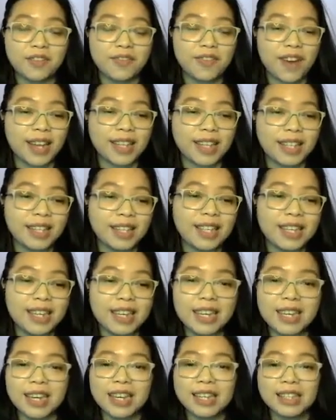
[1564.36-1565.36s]
you can find in
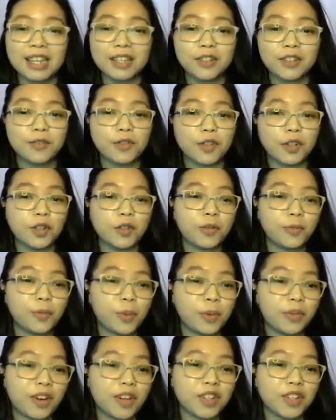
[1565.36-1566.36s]
the
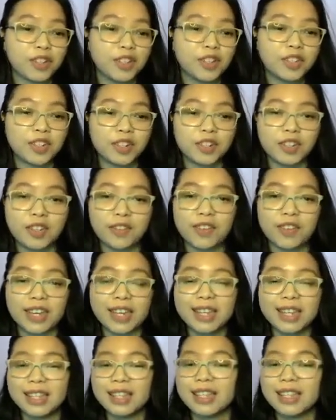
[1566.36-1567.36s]
TensorFlow Professional
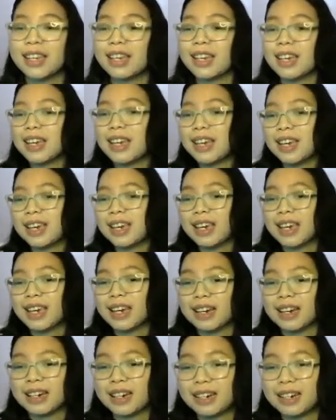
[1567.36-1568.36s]
Certificate.
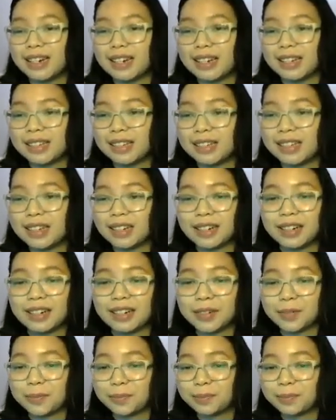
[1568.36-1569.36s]
And
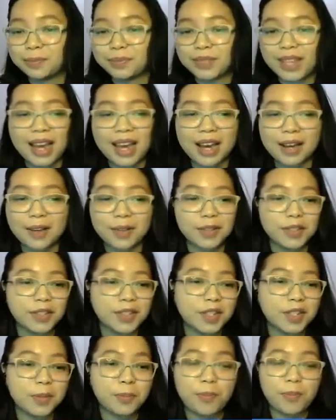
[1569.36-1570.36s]
yeah,
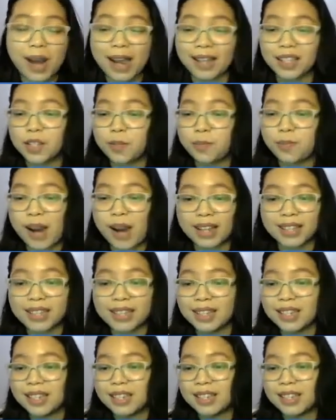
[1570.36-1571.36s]
just practice,
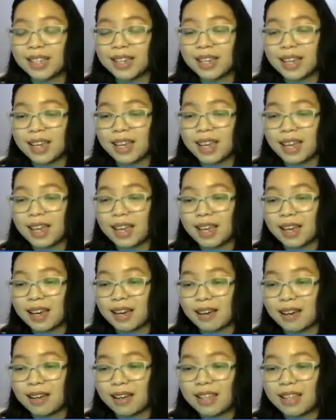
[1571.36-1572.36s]
practice.
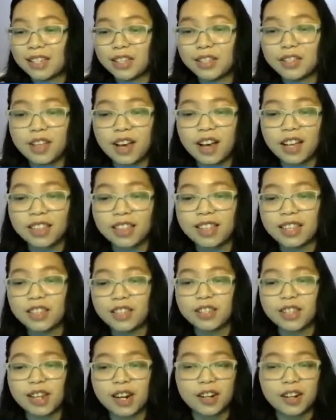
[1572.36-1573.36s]
It's not
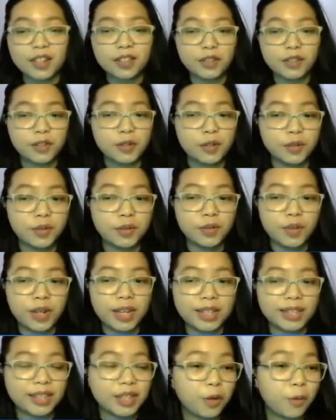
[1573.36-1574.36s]
necessary to do
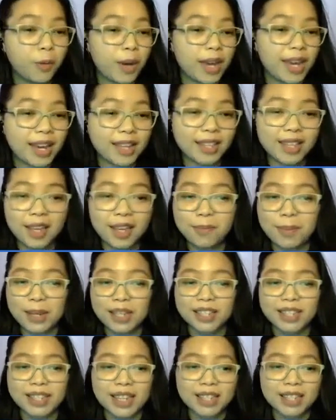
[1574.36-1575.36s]
it the way I did
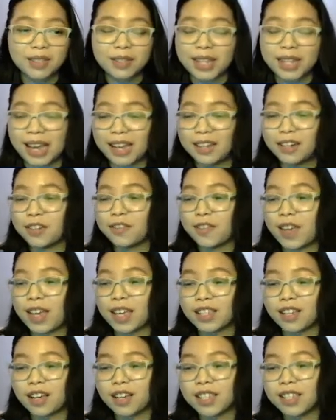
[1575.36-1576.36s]
because that's kind of
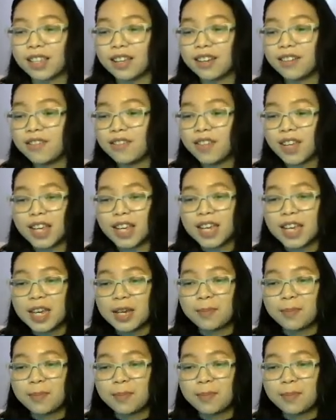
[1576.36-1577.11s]
exhaustive.